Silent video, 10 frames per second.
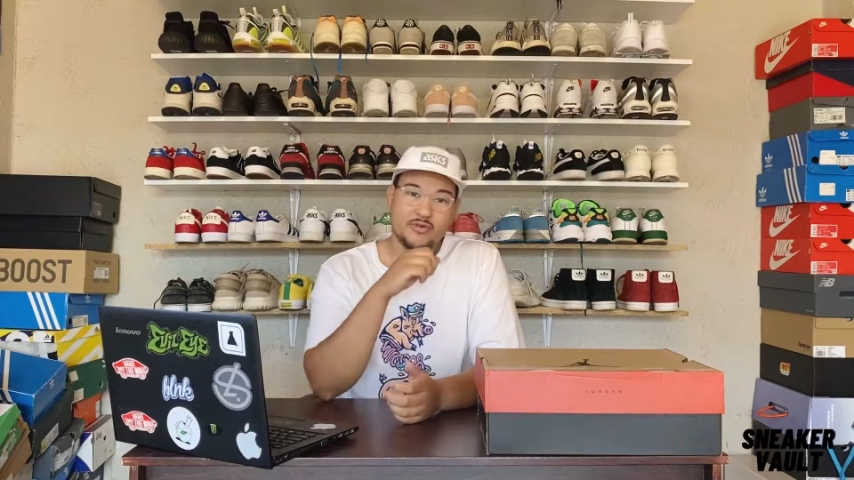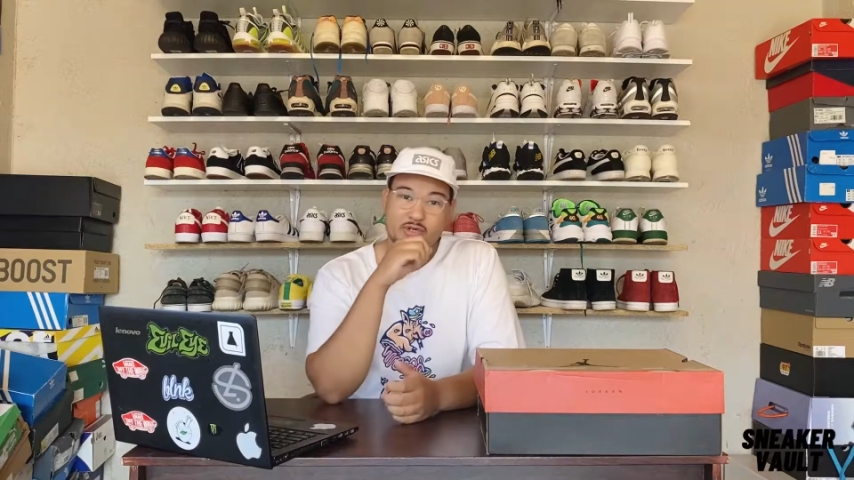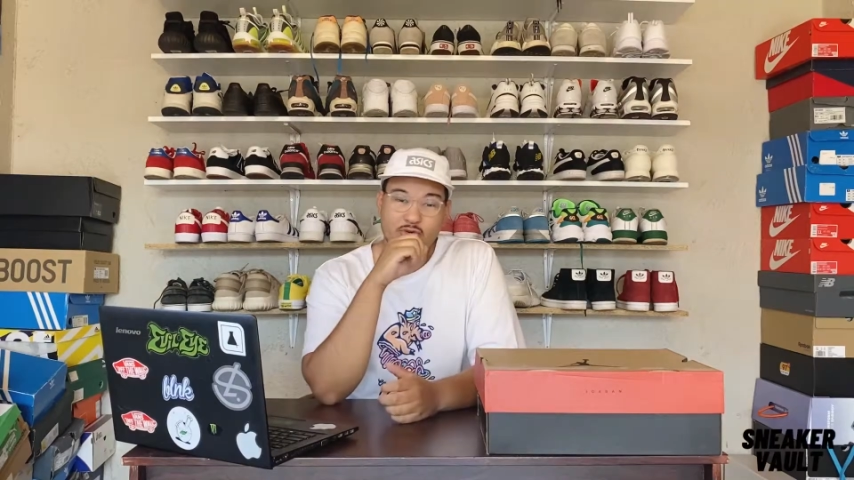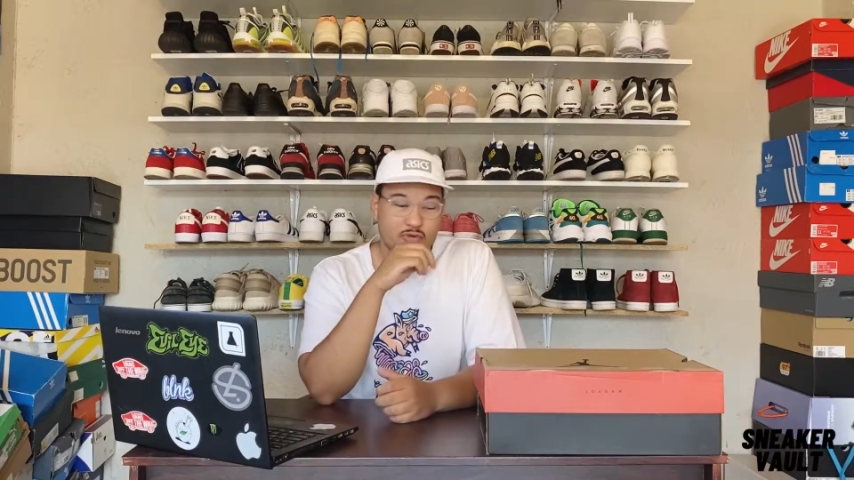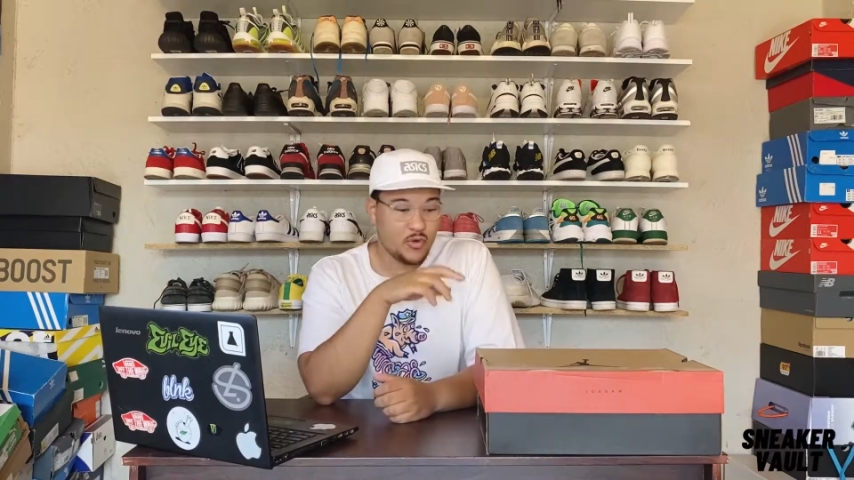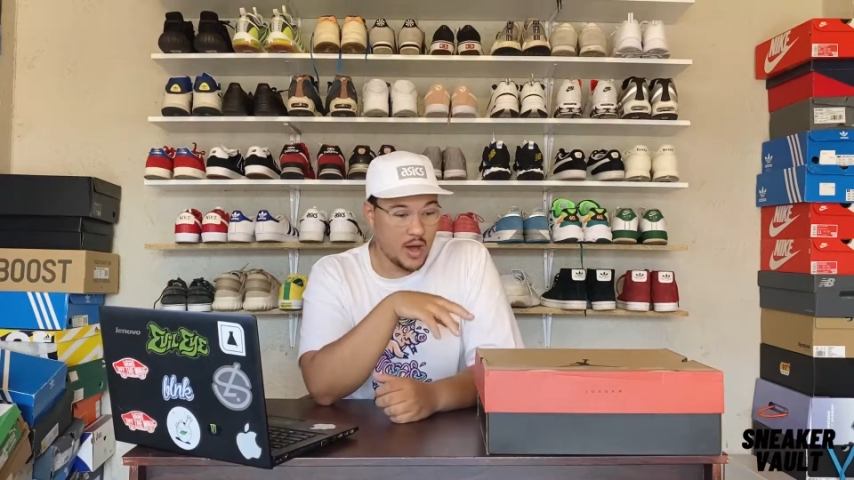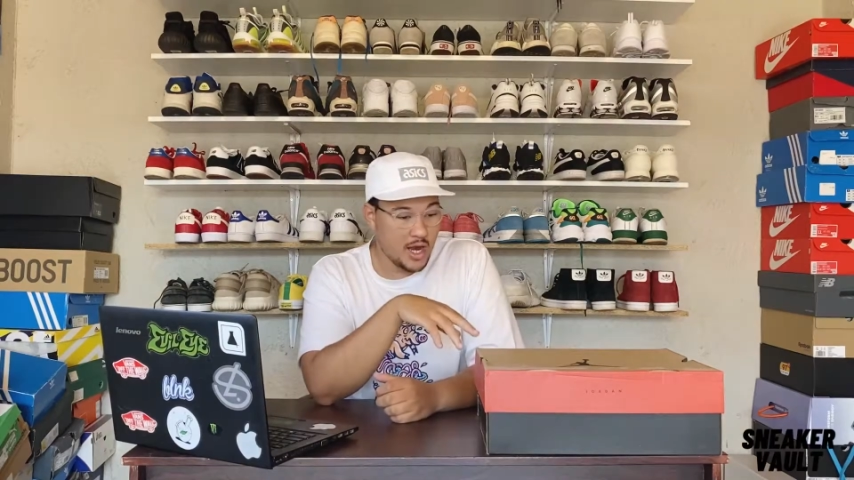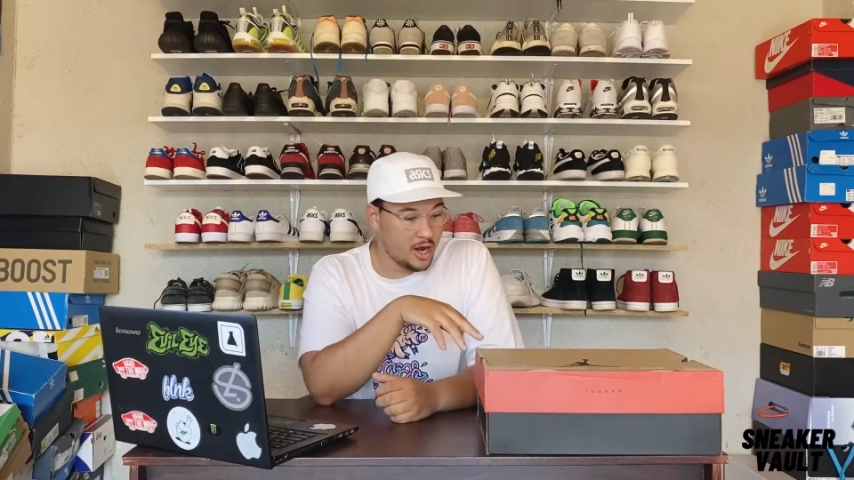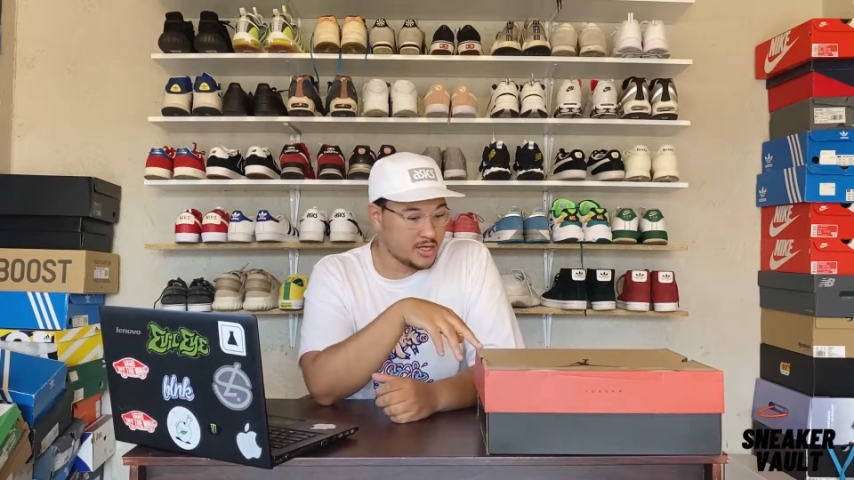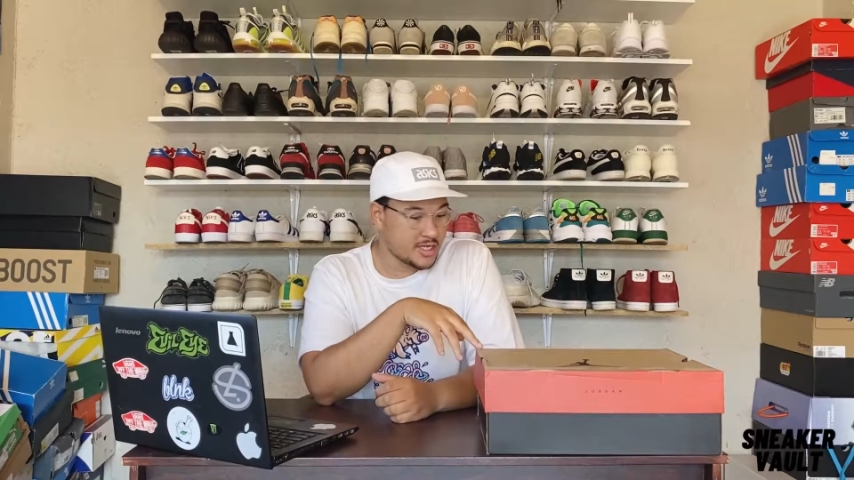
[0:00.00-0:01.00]
this shoe for quite a
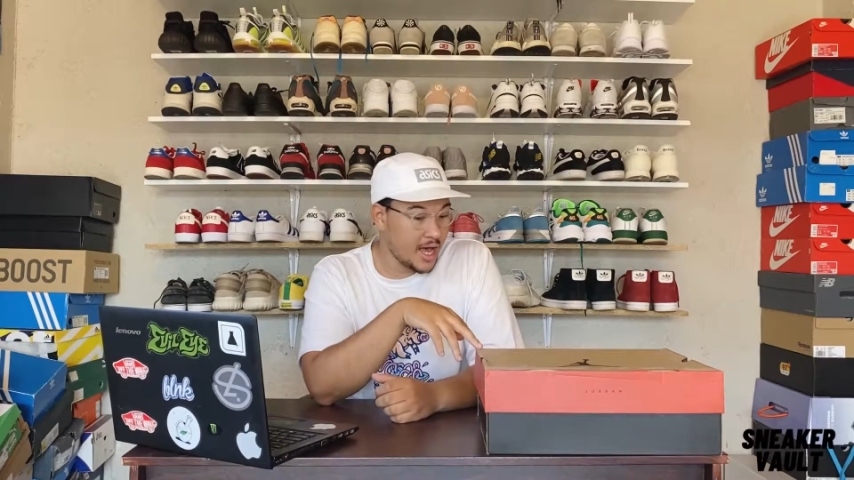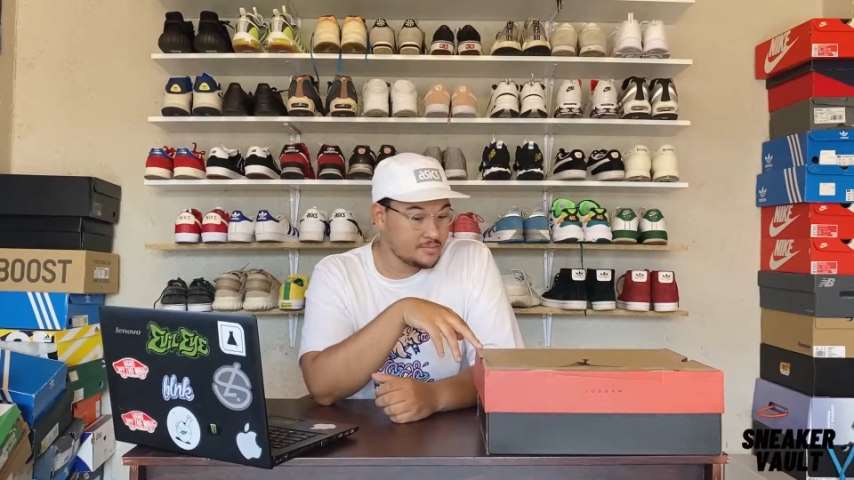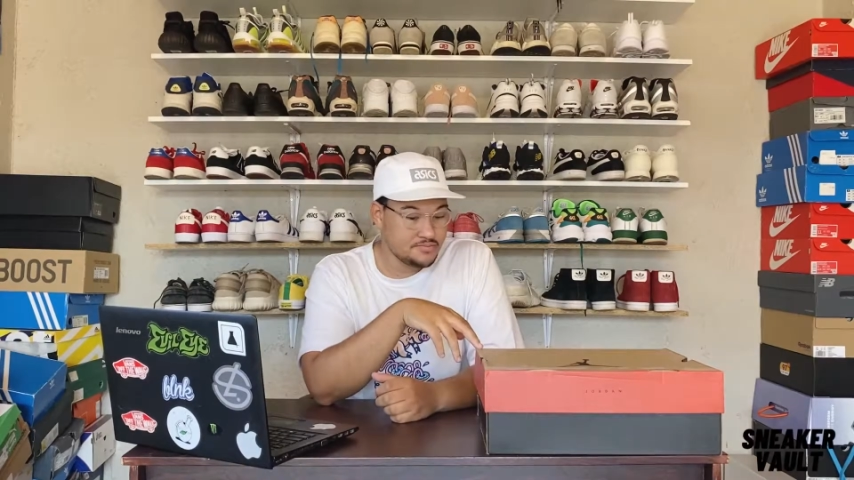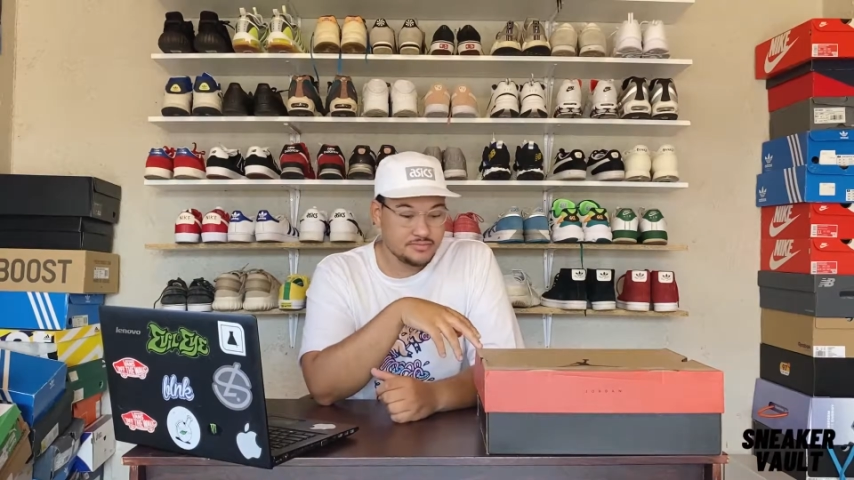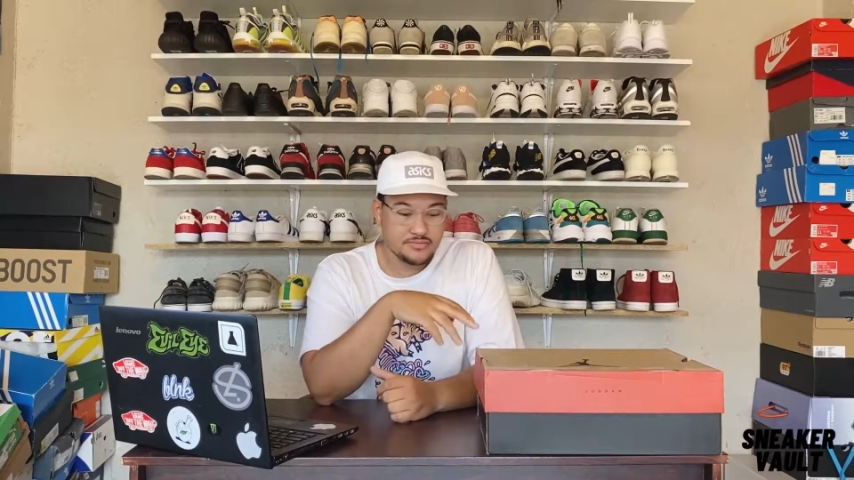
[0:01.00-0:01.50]
long time.